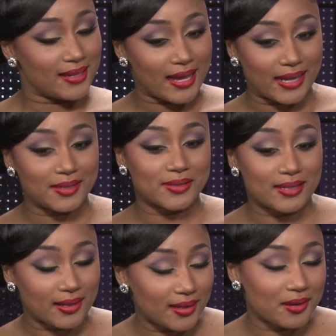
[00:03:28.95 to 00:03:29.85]
And he was
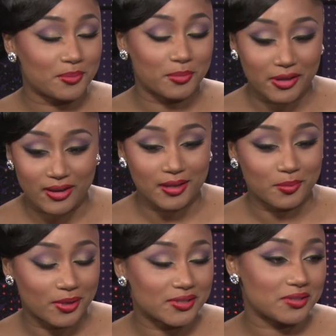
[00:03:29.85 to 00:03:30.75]
like, yeah, Mavado
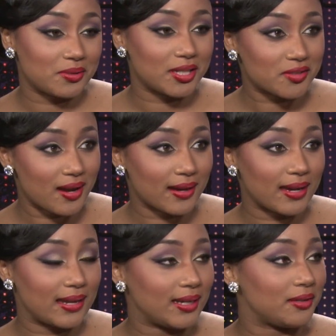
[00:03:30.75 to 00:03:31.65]
wants to do your track.
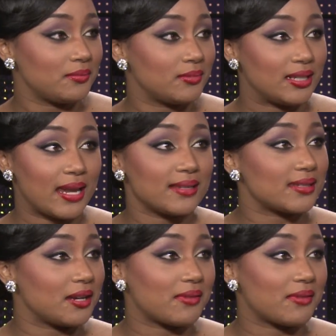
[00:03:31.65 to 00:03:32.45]
And then the next day,